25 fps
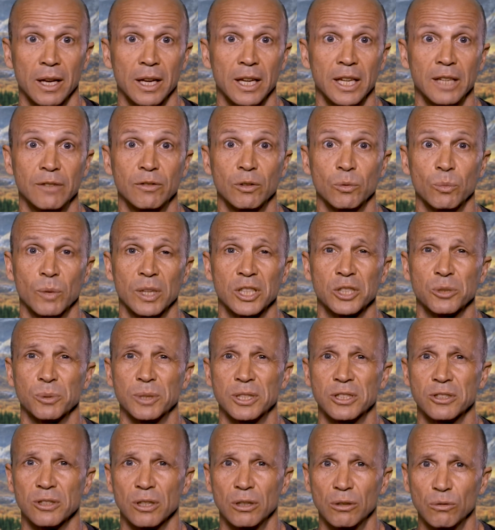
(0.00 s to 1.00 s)
Even once
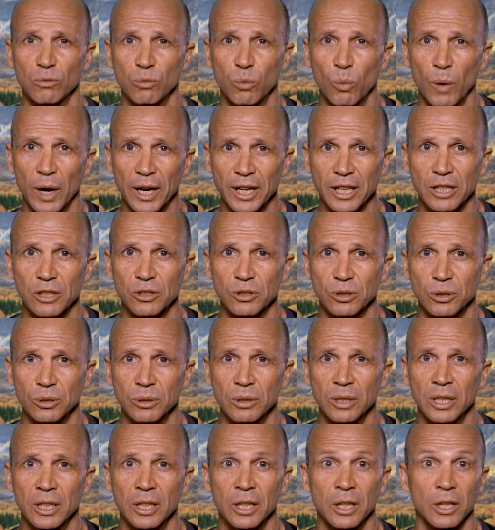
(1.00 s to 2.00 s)
we solve one
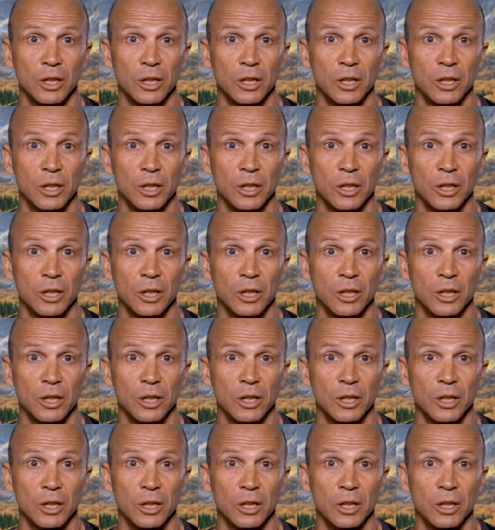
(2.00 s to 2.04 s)
issue,